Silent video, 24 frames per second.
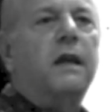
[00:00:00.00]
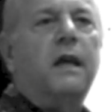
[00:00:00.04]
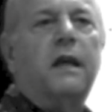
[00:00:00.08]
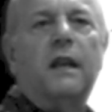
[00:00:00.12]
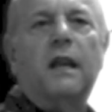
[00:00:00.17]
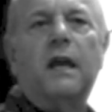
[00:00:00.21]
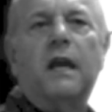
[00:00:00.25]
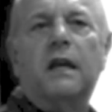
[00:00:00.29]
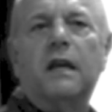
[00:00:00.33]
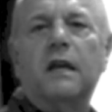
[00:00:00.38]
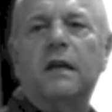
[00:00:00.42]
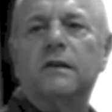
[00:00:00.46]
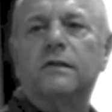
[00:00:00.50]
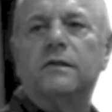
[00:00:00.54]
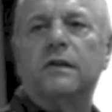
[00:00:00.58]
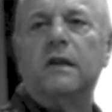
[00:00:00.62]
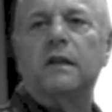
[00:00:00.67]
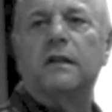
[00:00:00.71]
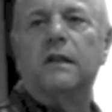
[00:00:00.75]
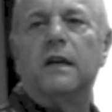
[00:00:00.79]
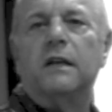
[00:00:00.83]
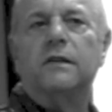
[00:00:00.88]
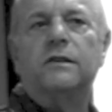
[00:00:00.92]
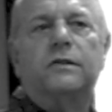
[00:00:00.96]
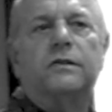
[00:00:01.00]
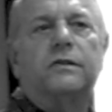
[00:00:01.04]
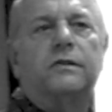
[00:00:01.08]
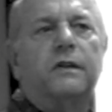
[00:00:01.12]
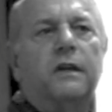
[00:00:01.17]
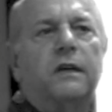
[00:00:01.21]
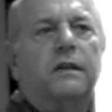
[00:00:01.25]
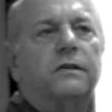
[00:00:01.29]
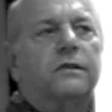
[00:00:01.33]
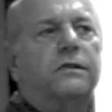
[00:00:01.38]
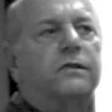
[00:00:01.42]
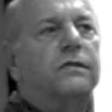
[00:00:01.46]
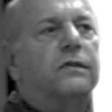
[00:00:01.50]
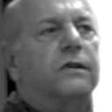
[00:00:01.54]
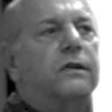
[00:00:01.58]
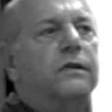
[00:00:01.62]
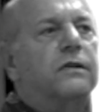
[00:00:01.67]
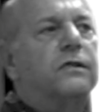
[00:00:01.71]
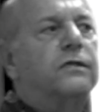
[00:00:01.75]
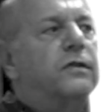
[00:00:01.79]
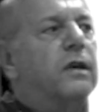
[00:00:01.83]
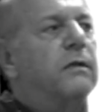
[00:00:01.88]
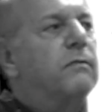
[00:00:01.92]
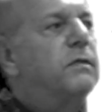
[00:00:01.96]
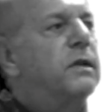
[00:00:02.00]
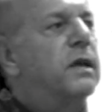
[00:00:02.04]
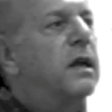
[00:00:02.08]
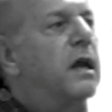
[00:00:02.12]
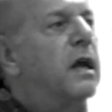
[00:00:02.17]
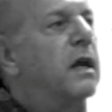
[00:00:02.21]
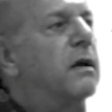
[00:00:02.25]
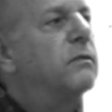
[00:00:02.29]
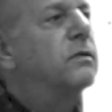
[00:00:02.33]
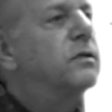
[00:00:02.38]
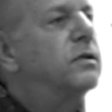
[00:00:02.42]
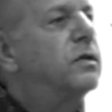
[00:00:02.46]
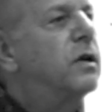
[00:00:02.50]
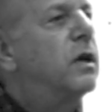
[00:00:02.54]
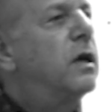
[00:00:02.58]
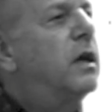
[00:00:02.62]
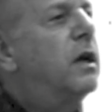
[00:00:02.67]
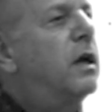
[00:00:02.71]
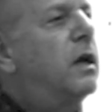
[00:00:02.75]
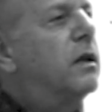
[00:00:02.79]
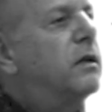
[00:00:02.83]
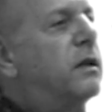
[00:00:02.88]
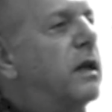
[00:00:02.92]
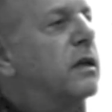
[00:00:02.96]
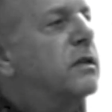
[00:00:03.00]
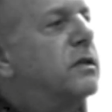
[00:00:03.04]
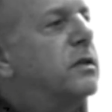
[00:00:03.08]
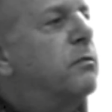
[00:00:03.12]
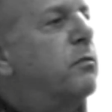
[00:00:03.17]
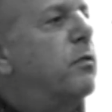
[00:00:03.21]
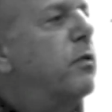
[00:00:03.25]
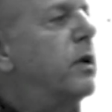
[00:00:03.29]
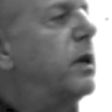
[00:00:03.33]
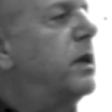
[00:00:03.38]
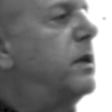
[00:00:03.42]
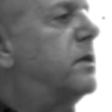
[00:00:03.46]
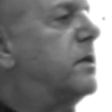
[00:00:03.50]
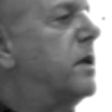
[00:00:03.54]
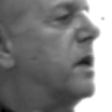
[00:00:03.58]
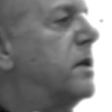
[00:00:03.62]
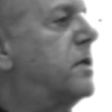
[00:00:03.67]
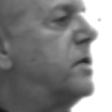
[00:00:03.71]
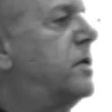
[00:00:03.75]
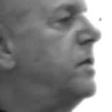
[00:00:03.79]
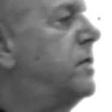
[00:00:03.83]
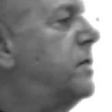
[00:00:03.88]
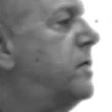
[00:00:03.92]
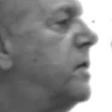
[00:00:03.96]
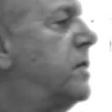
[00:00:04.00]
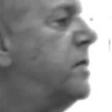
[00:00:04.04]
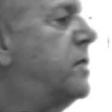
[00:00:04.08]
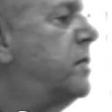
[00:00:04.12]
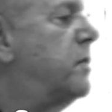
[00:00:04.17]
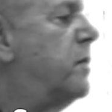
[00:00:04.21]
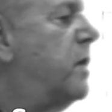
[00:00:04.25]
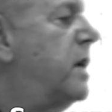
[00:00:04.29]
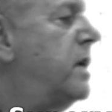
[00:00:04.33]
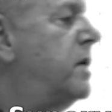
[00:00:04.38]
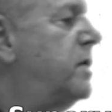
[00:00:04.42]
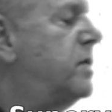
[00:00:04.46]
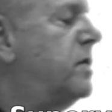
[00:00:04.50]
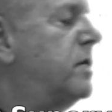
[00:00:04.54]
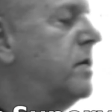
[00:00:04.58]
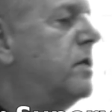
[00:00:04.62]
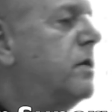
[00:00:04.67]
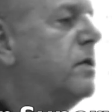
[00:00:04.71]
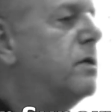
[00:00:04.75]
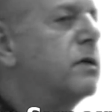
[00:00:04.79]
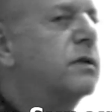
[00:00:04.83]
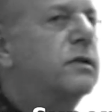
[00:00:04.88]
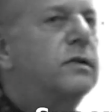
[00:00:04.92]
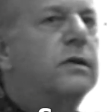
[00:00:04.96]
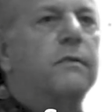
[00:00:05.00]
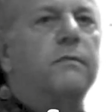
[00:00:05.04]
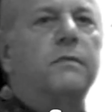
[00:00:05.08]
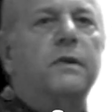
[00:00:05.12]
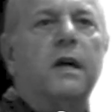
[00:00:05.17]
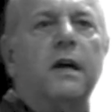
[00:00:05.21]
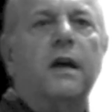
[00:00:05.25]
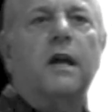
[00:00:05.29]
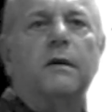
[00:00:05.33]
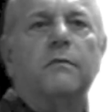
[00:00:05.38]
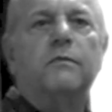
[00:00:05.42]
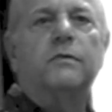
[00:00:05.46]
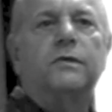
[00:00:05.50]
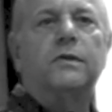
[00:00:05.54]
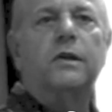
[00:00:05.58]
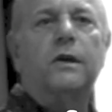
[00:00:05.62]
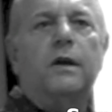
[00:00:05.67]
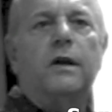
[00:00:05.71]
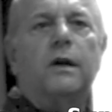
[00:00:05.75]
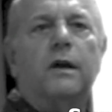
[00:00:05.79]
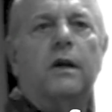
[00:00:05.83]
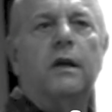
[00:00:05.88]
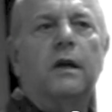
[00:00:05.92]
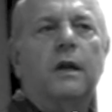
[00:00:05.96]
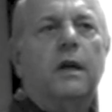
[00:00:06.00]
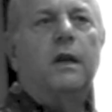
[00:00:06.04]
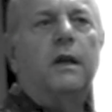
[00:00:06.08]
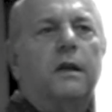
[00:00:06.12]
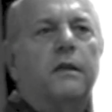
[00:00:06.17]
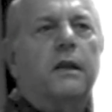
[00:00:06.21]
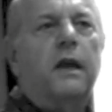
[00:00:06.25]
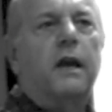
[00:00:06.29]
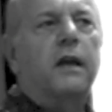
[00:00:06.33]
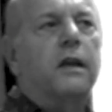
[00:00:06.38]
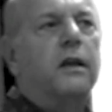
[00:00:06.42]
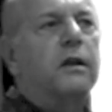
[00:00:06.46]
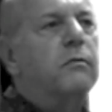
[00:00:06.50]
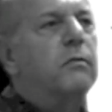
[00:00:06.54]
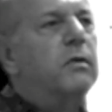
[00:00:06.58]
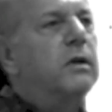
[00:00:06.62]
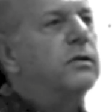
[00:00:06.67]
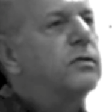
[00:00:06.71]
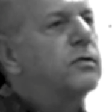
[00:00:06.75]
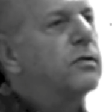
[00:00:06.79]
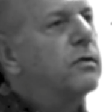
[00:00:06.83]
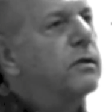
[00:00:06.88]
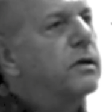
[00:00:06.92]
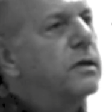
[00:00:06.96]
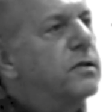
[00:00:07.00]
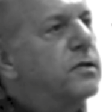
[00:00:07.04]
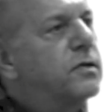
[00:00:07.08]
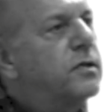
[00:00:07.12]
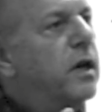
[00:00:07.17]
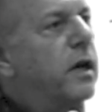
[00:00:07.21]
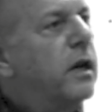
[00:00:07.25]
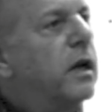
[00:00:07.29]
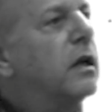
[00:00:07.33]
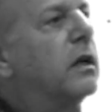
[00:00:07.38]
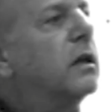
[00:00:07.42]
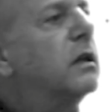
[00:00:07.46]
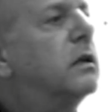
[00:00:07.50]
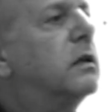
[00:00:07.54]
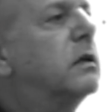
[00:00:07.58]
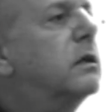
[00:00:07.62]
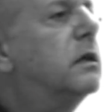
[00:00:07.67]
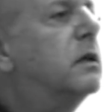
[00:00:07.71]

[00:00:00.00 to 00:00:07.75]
And like I said, that's that's uh, sometimes that's a pretty touchy situation because sometimes uh, that can be sort of subtle.